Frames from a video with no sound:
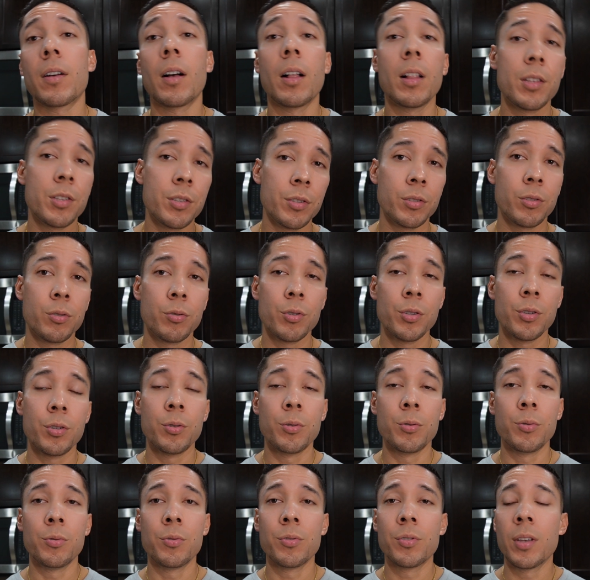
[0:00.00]
collagen to
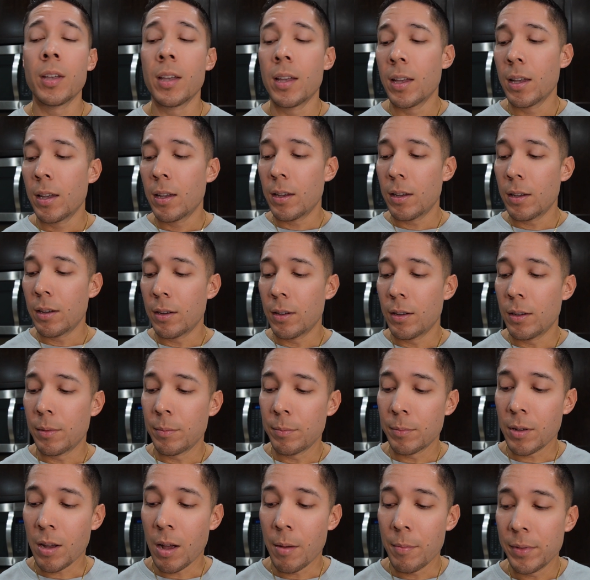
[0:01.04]
use.
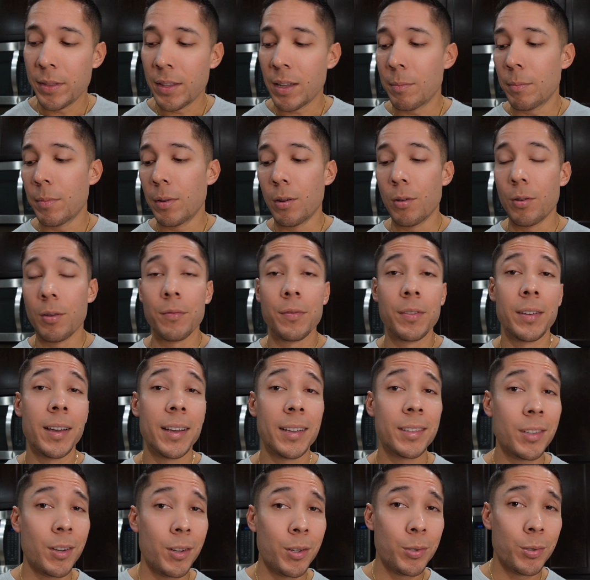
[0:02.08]
Comment down below if you
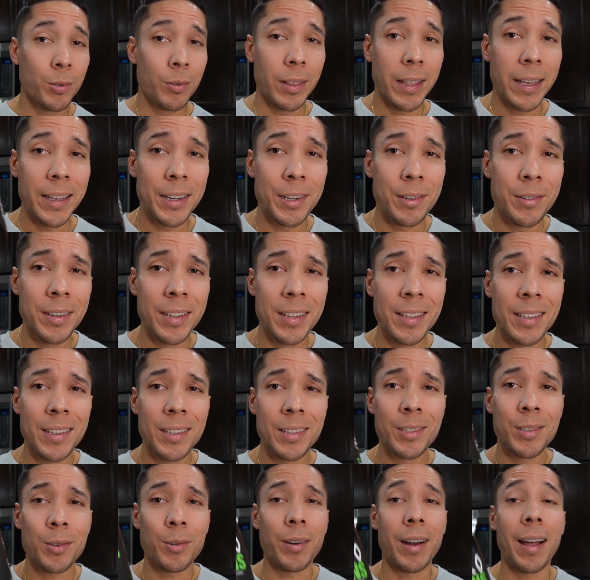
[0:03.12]
guys also like
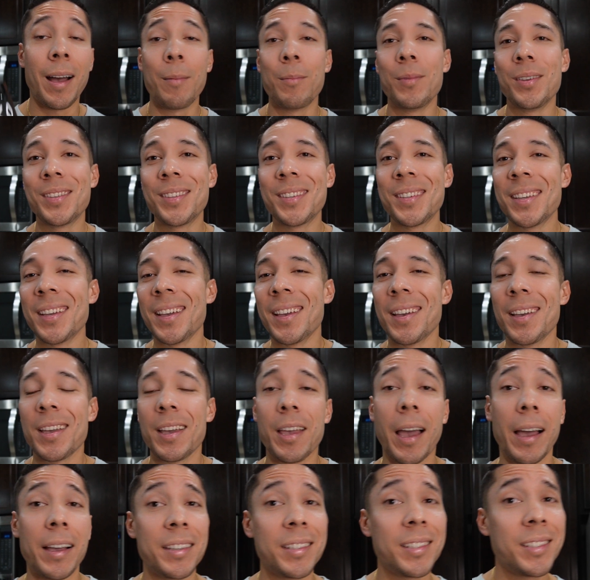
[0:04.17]
greens, or how much
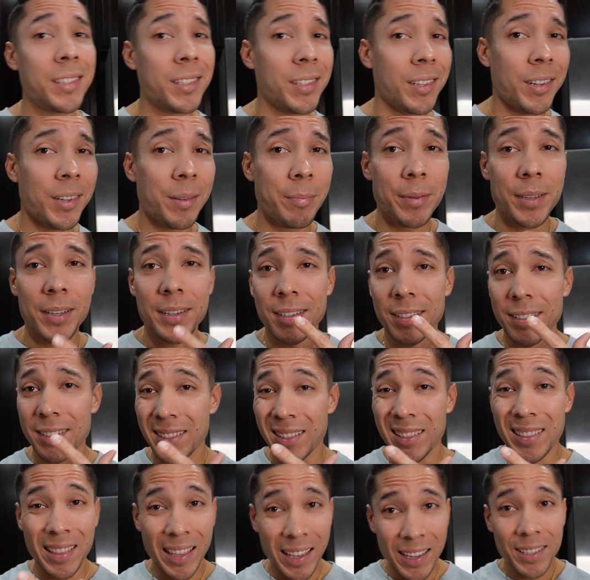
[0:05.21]
I suck because
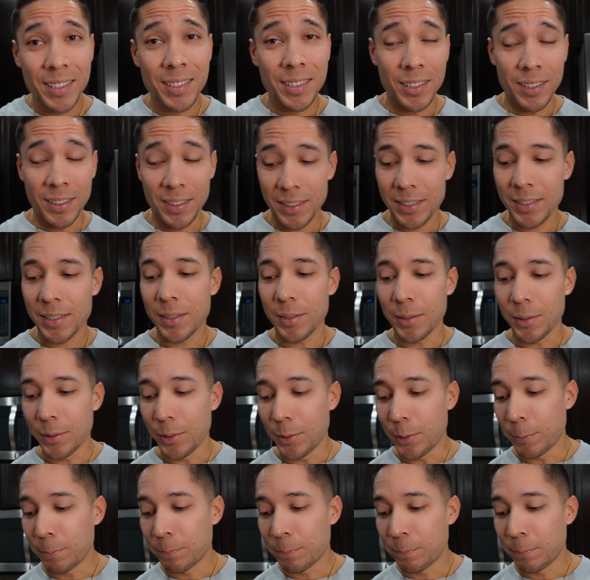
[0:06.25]
they suck. So